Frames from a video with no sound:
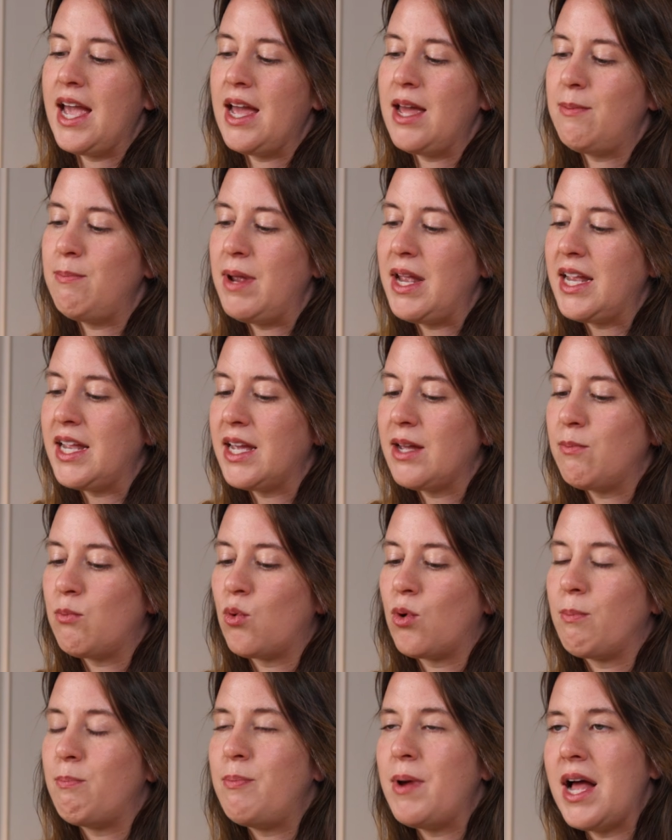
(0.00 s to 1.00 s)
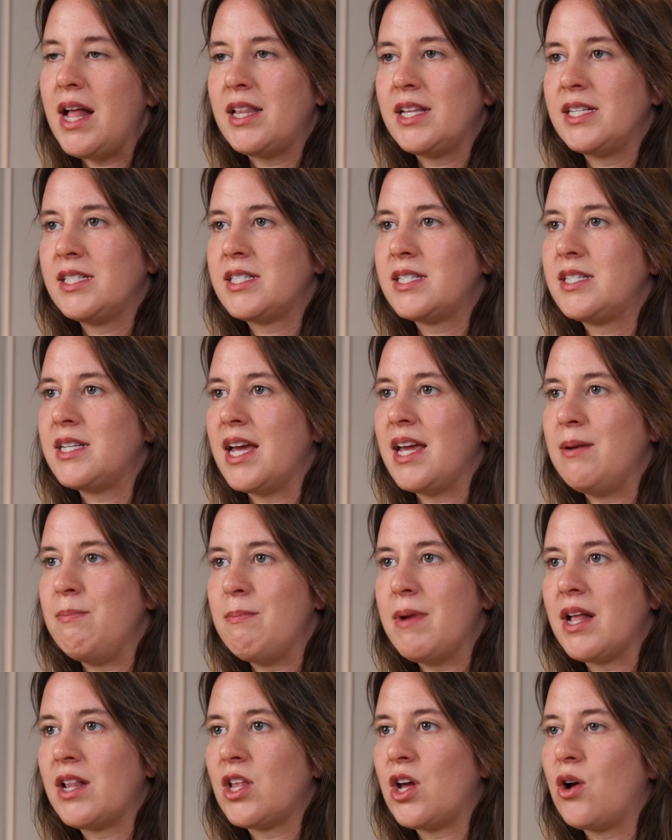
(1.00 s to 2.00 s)
and make it more balanced
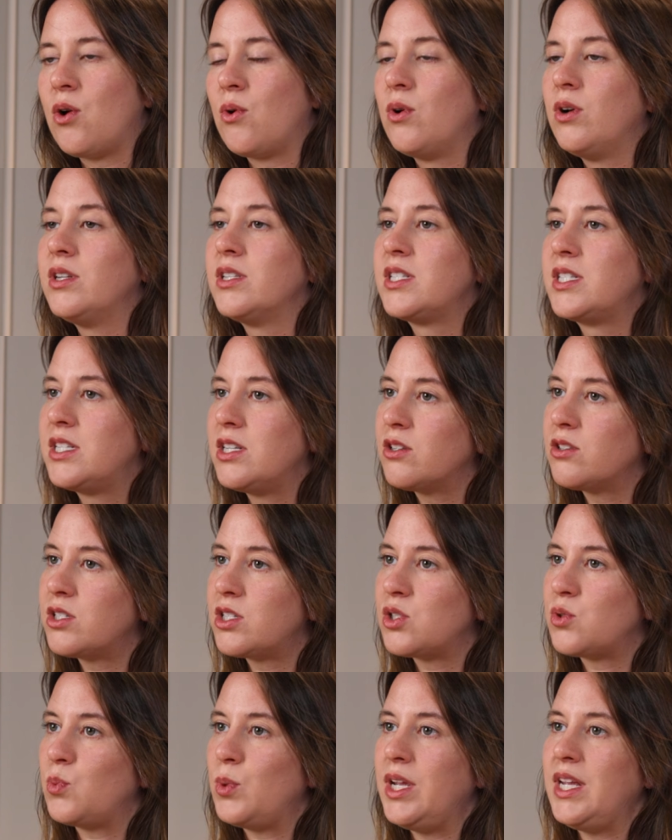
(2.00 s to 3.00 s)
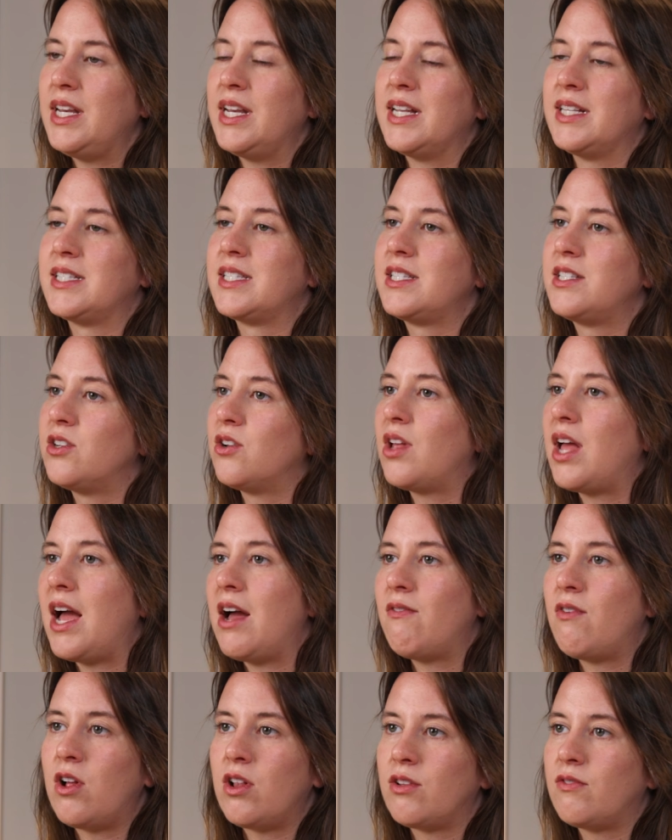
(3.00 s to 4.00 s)
and mellow, still sweet and still
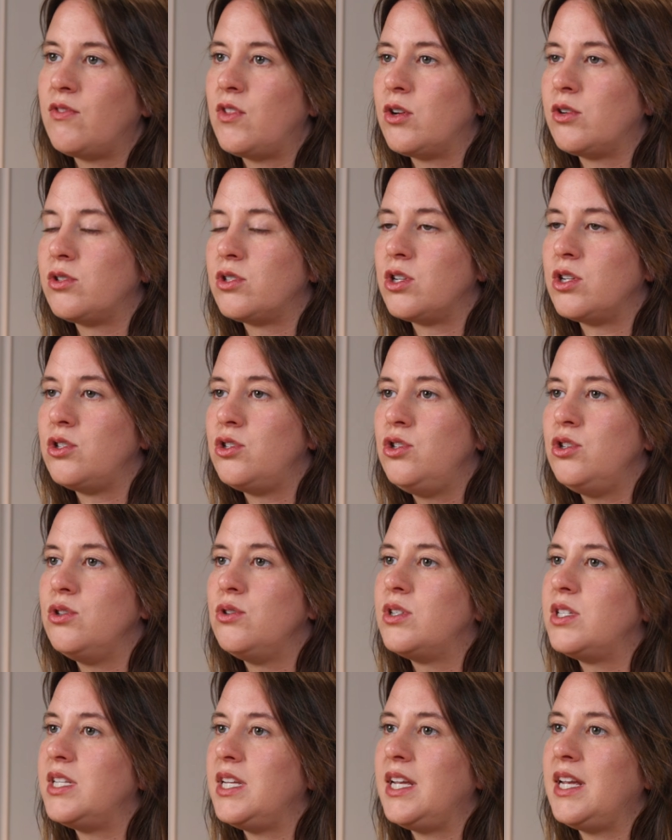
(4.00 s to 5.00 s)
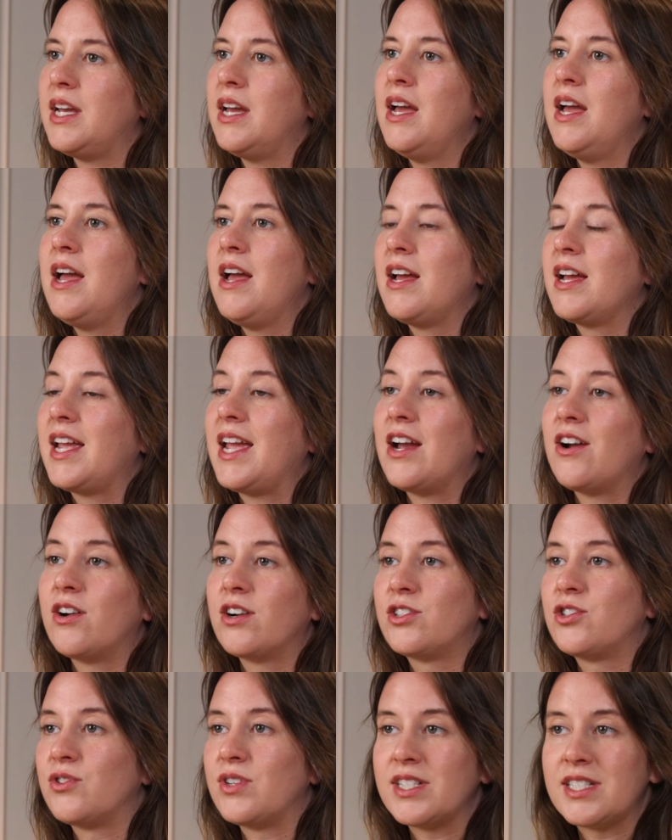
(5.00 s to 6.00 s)
have all of those juicy
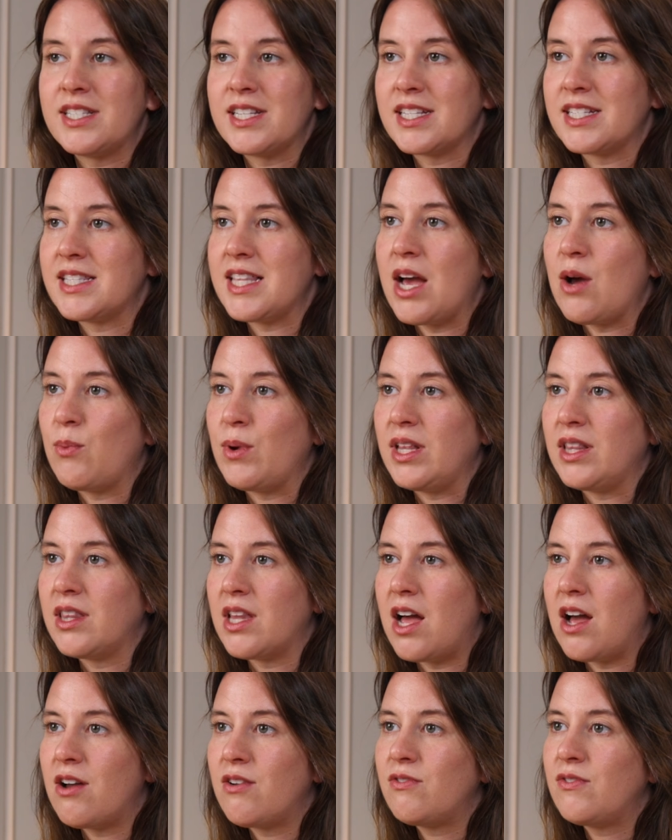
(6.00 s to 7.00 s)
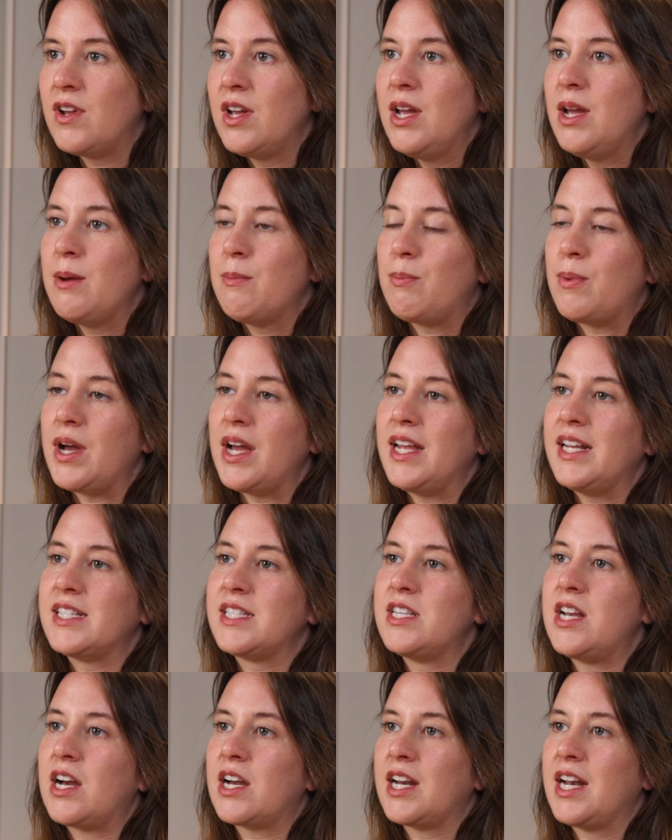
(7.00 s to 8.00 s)
characteristics that we love, but
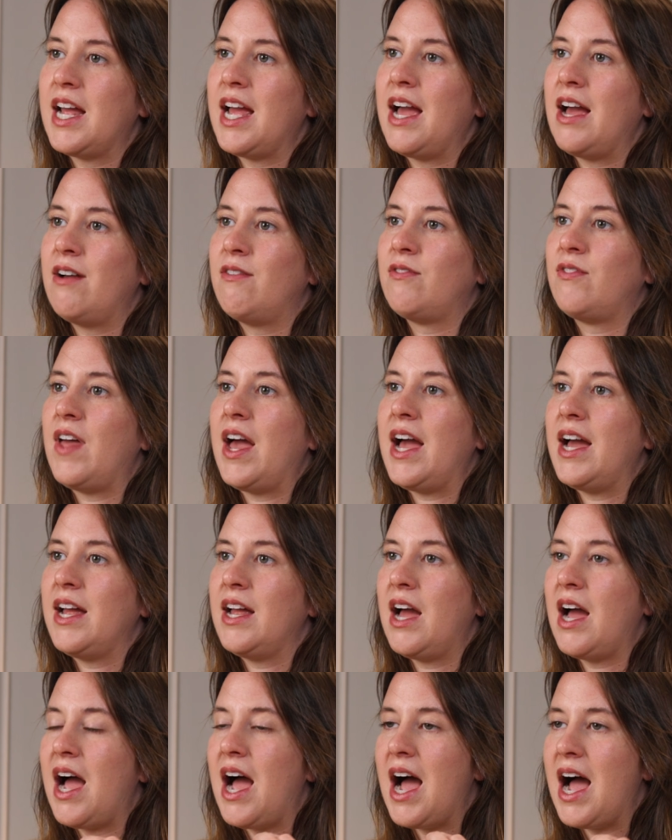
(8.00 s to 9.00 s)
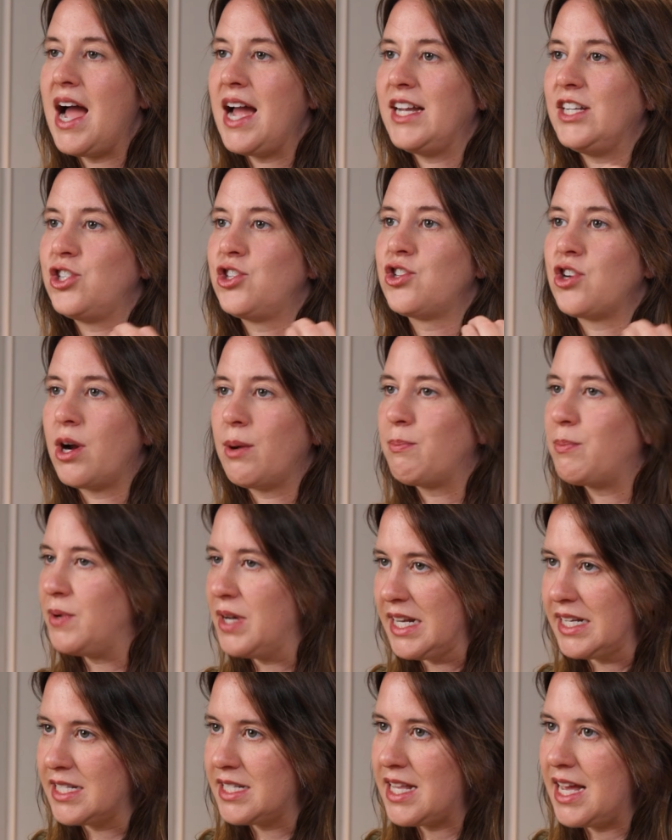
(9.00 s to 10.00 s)
it's not gonna have that high
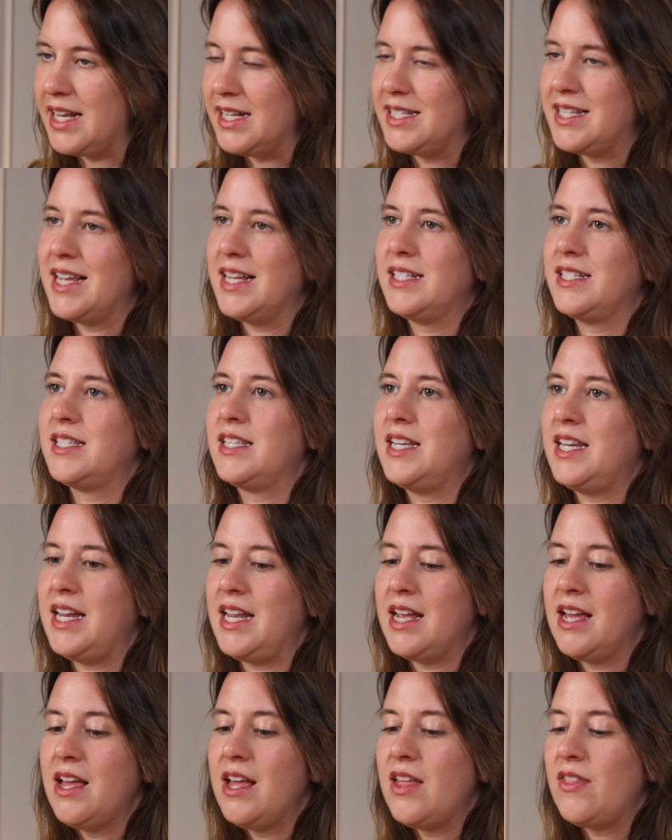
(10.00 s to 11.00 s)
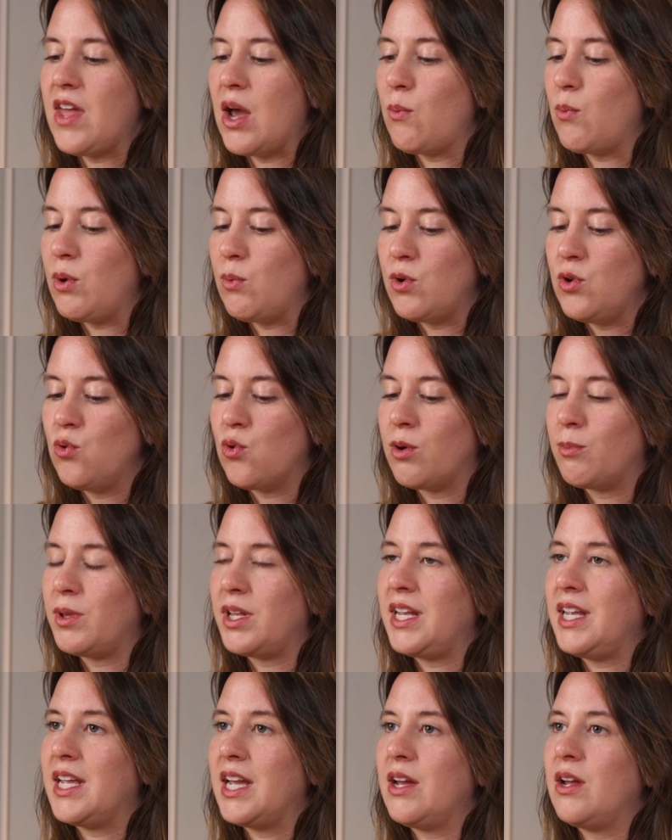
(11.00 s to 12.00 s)
sharpness, that intensity that we would
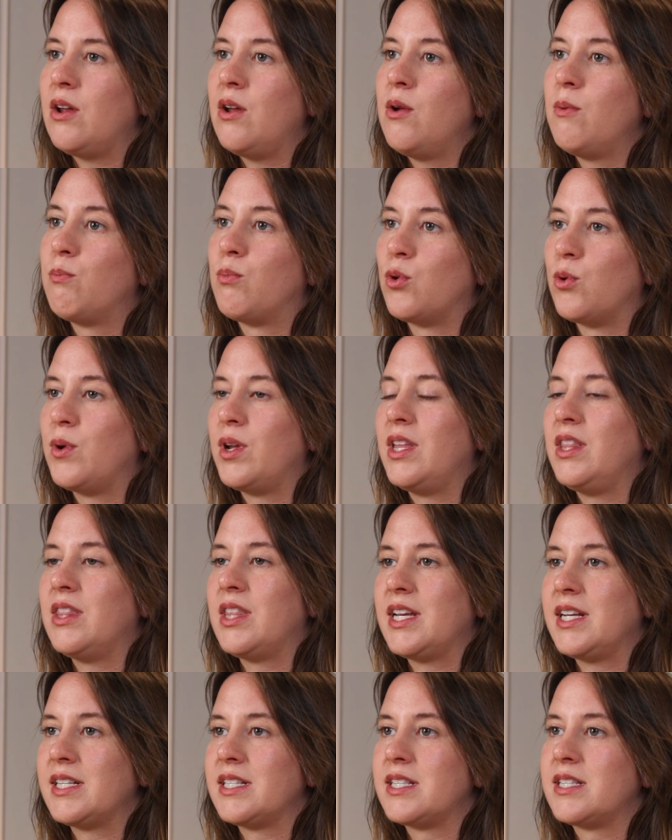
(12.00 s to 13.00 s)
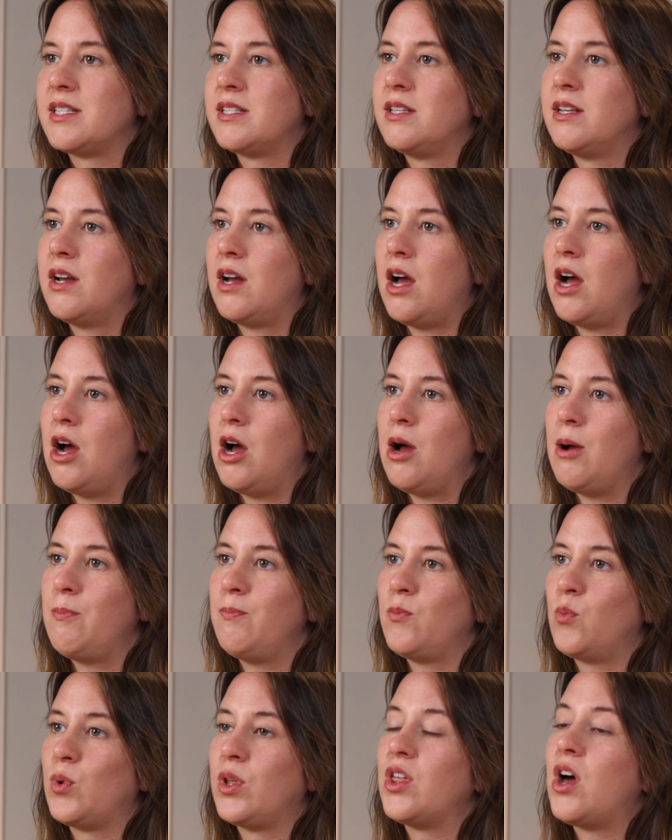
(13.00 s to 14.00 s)
normally get brewing this
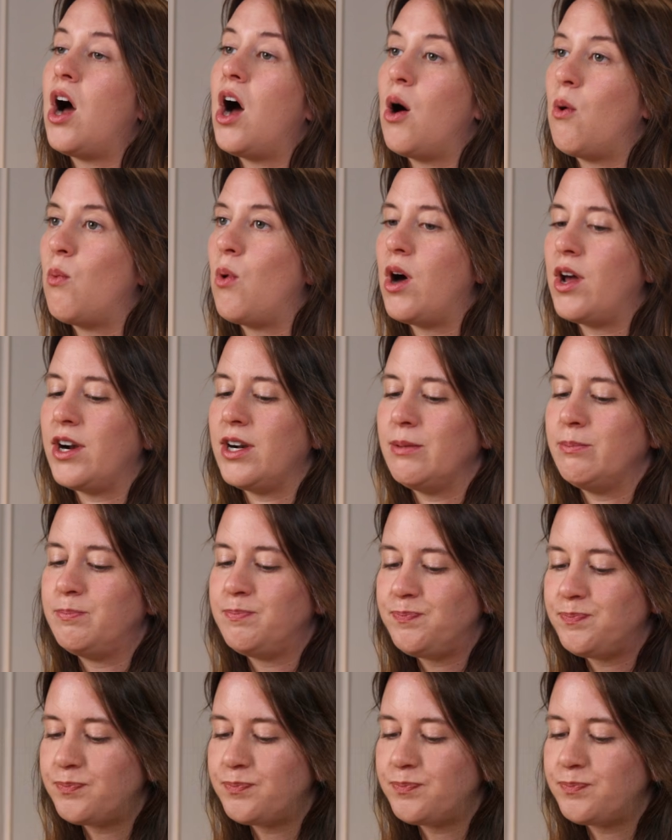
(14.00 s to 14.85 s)
with hot water.